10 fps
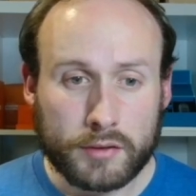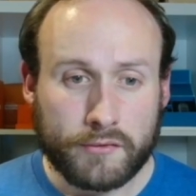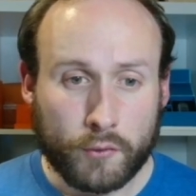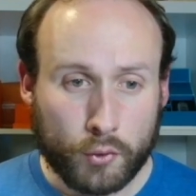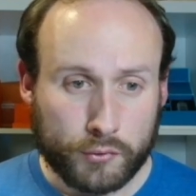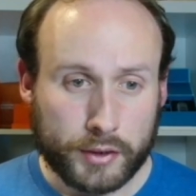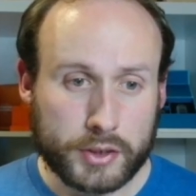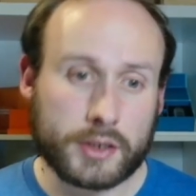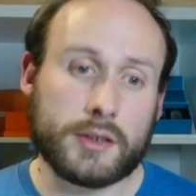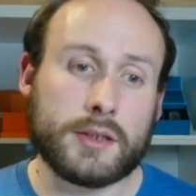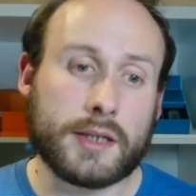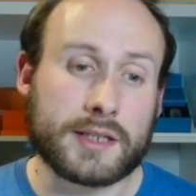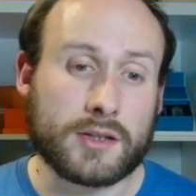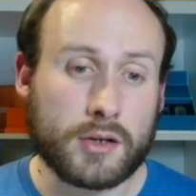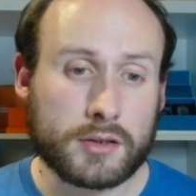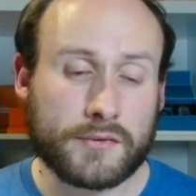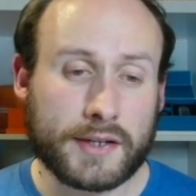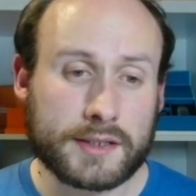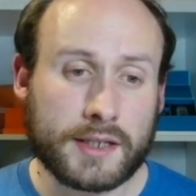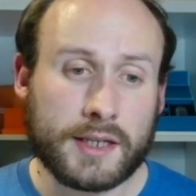1/4 creature. It's an
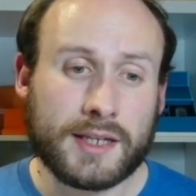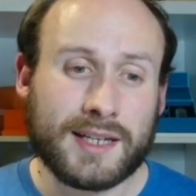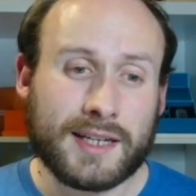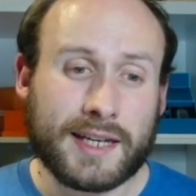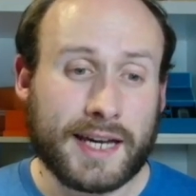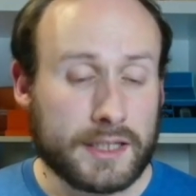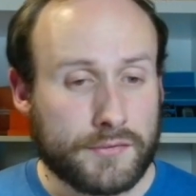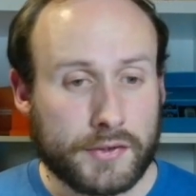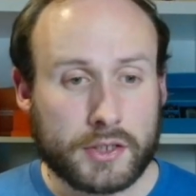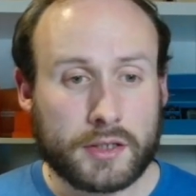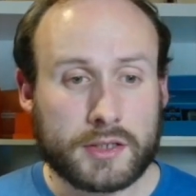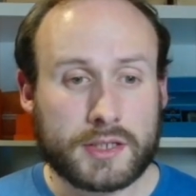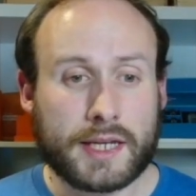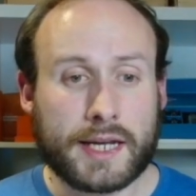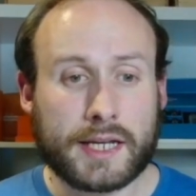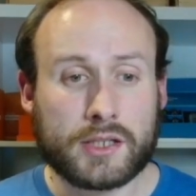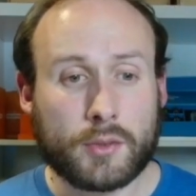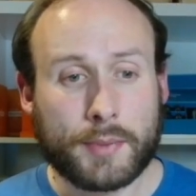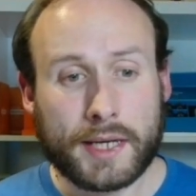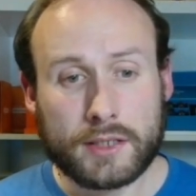artifact. It has vigilance, and you
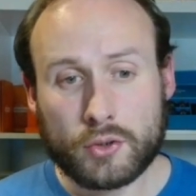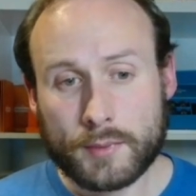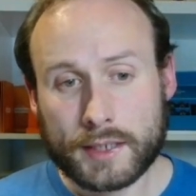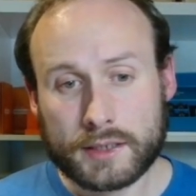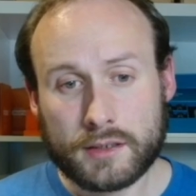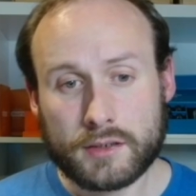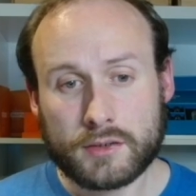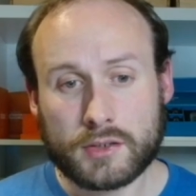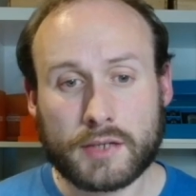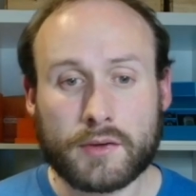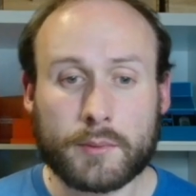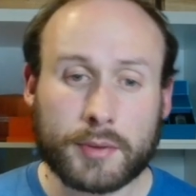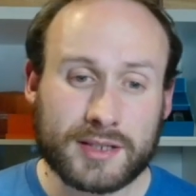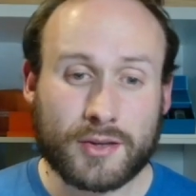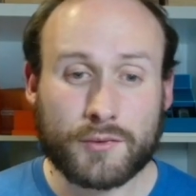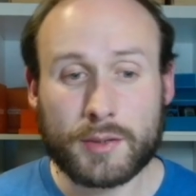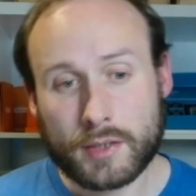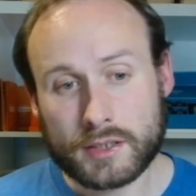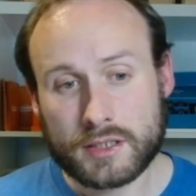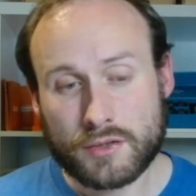can pay 2 mana to give it
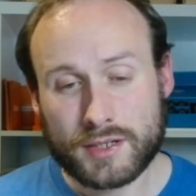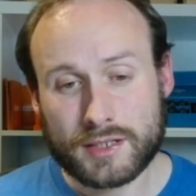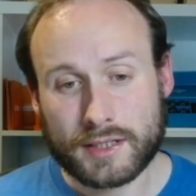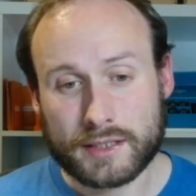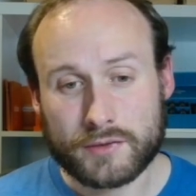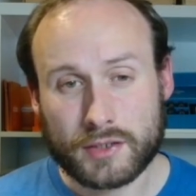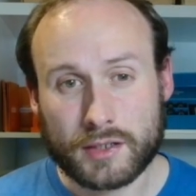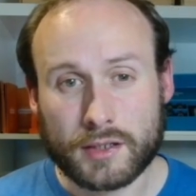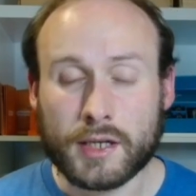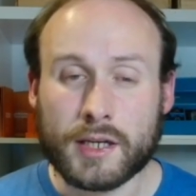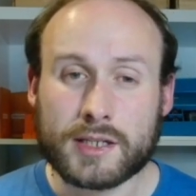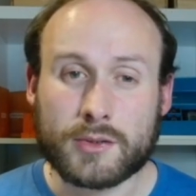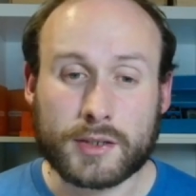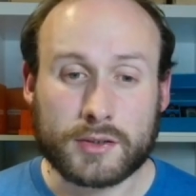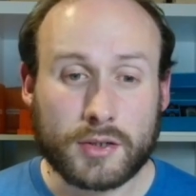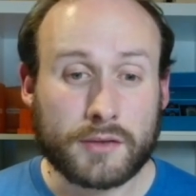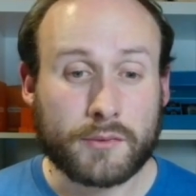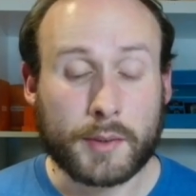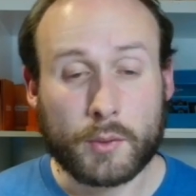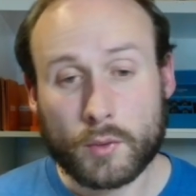+3/-3 till end of turn. So it can turn
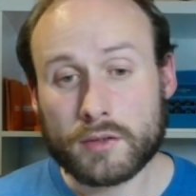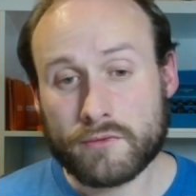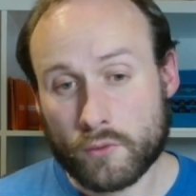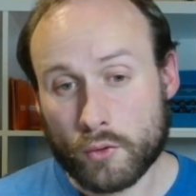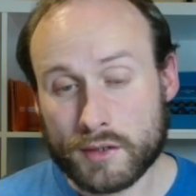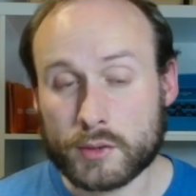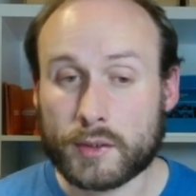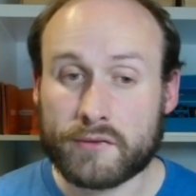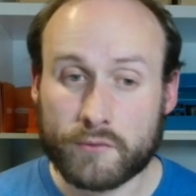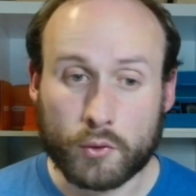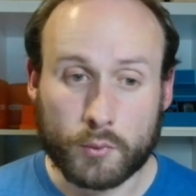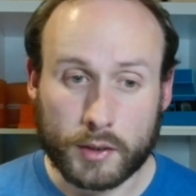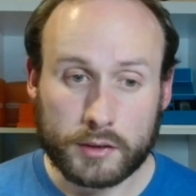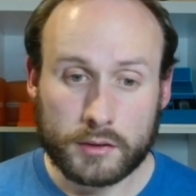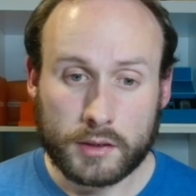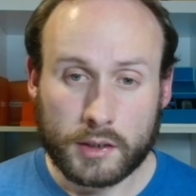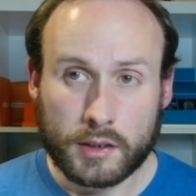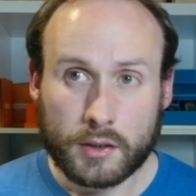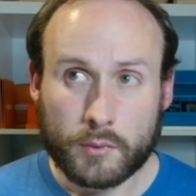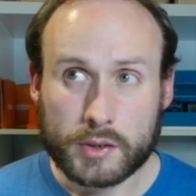from a 1/4 into a 4/1,
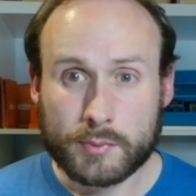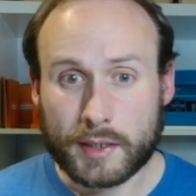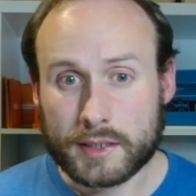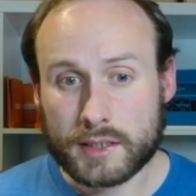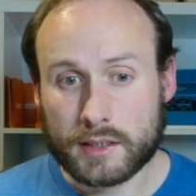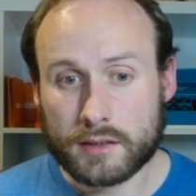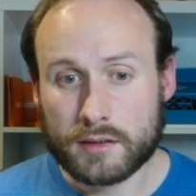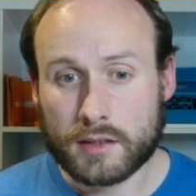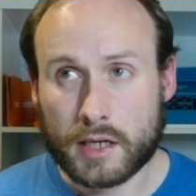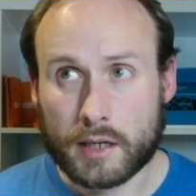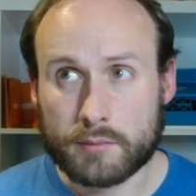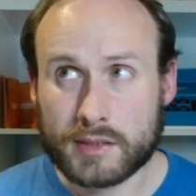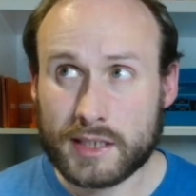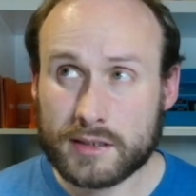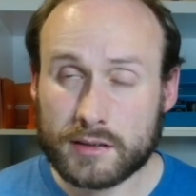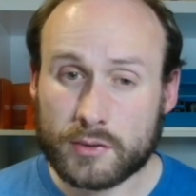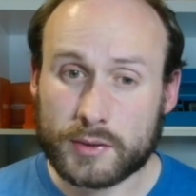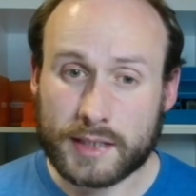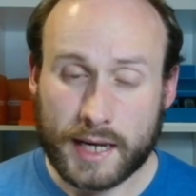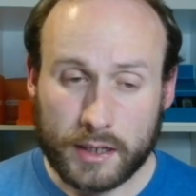which makes it decent
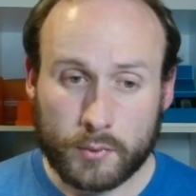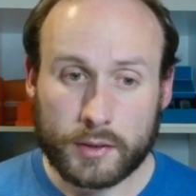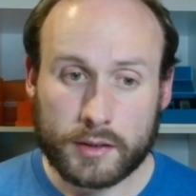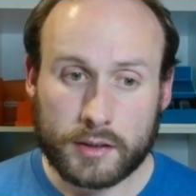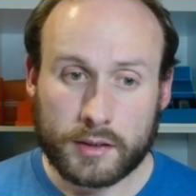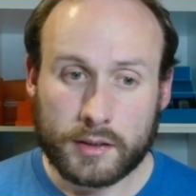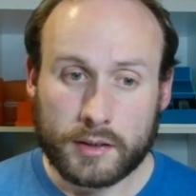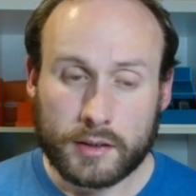to attack with,